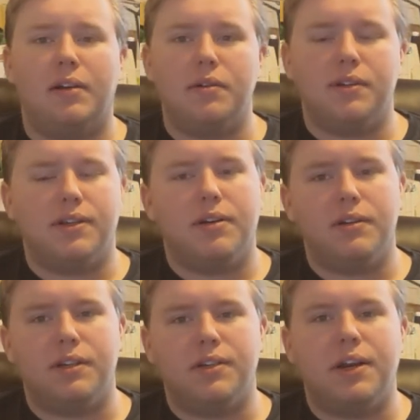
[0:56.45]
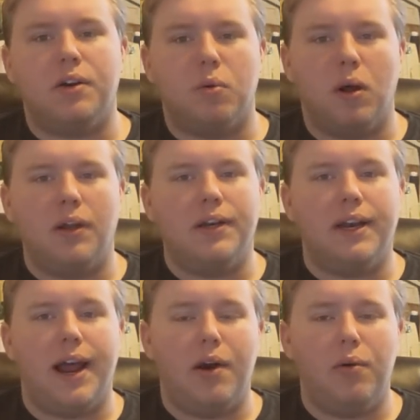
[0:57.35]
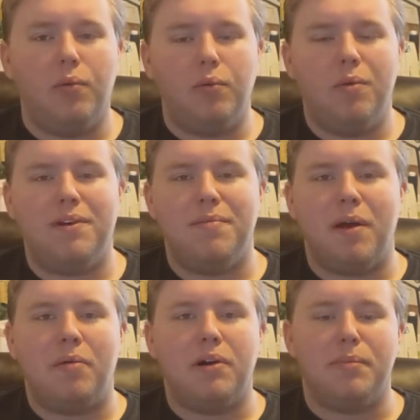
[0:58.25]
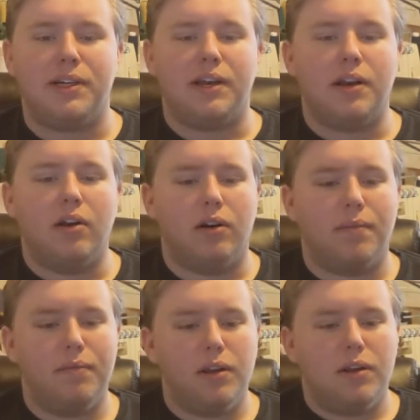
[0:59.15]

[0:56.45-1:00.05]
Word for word: There was this inequality in how women and men were depicted in art.